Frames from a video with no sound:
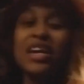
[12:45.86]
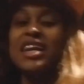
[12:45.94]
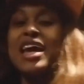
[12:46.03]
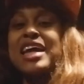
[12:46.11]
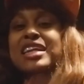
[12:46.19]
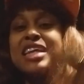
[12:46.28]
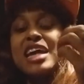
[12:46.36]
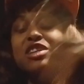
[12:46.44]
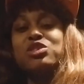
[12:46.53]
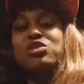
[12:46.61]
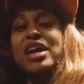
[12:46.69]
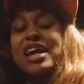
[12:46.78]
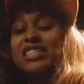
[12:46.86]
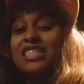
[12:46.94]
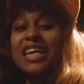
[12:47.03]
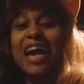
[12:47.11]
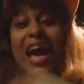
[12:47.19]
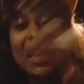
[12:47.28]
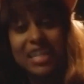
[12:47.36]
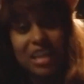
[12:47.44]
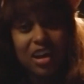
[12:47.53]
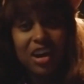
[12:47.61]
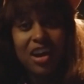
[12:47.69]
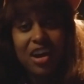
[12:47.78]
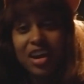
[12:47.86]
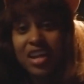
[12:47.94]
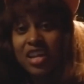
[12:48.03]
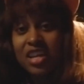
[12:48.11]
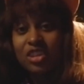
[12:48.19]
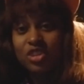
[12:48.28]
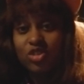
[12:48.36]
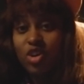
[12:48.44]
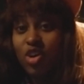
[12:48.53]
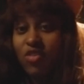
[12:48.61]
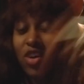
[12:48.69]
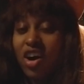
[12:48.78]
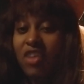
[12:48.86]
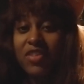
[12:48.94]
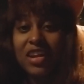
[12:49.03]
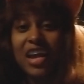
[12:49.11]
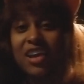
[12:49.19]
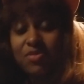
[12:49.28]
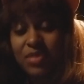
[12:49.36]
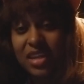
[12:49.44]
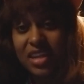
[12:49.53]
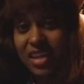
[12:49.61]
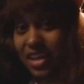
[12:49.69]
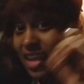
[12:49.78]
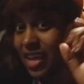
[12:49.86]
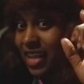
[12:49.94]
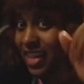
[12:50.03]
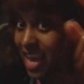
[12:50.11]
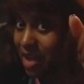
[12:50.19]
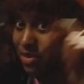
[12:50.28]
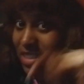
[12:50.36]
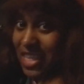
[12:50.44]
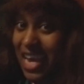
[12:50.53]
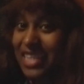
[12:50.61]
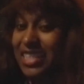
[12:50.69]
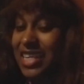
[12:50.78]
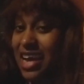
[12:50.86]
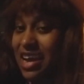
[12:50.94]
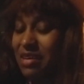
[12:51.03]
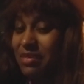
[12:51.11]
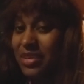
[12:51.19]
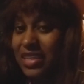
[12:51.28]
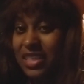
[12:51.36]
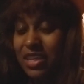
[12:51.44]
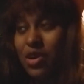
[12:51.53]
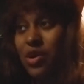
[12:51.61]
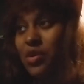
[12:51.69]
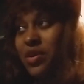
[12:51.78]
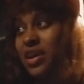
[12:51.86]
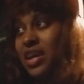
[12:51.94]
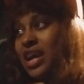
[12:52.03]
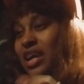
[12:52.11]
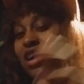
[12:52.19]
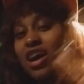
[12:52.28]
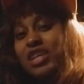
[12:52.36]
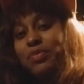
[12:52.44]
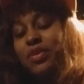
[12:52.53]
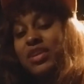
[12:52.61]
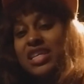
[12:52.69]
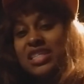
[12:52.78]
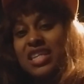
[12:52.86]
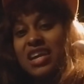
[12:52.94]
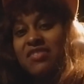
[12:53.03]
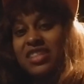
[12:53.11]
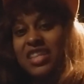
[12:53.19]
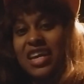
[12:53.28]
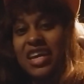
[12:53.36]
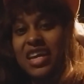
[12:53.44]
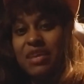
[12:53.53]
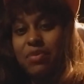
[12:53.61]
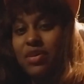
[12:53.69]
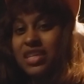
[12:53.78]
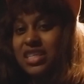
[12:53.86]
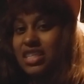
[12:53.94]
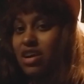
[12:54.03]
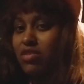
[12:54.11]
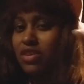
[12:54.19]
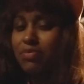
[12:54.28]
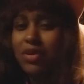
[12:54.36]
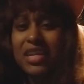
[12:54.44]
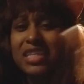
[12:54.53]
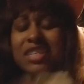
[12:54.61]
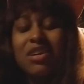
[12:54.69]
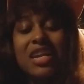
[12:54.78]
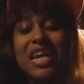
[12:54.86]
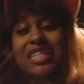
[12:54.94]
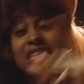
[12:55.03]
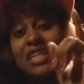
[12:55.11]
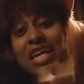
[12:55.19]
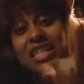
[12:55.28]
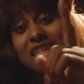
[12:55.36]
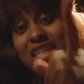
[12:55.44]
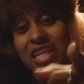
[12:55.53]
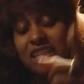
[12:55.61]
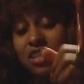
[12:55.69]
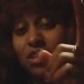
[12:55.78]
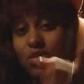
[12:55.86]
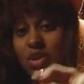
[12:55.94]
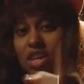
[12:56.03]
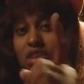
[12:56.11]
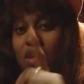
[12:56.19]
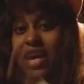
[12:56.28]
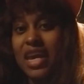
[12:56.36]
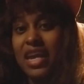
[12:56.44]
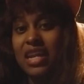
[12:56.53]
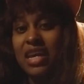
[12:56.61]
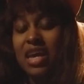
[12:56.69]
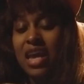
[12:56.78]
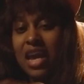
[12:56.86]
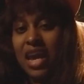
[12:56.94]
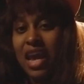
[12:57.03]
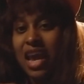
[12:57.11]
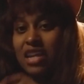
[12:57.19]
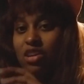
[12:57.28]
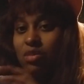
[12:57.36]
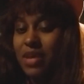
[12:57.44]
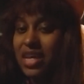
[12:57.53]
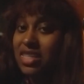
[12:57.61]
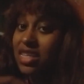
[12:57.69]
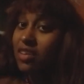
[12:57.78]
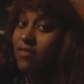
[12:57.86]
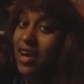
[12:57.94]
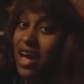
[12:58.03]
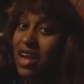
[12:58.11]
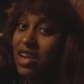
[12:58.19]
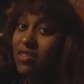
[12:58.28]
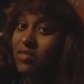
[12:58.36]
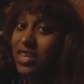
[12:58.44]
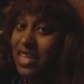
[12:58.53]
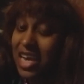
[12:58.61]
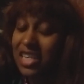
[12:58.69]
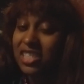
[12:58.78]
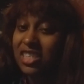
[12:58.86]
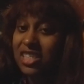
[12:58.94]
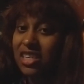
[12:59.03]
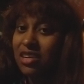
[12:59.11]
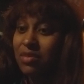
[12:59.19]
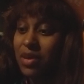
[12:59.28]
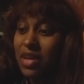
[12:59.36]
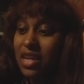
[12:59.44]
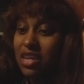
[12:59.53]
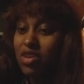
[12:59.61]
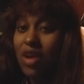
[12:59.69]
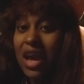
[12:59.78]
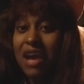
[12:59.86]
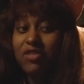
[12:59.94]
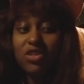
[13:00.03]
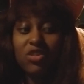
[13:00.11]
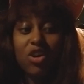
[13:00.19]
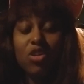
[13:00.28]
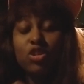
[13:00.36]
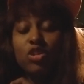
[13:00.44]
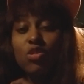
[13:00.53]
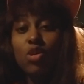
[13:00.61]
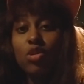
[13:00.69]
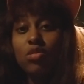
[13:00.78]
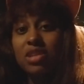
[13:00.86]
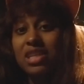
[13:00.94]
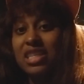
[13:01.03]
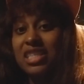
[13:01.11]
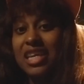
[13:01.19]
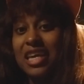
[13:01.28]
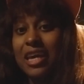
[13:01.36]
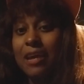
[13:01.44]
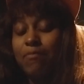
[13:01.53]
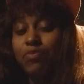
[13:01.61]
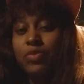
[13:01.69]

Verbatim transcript: That, that dude actually got in the car, drove off, and left me there. That was that time. So call the police and everything. Police don't, police don't, and that's another thing too. When you in a domestic violent relationship, you have to go through hoops just to get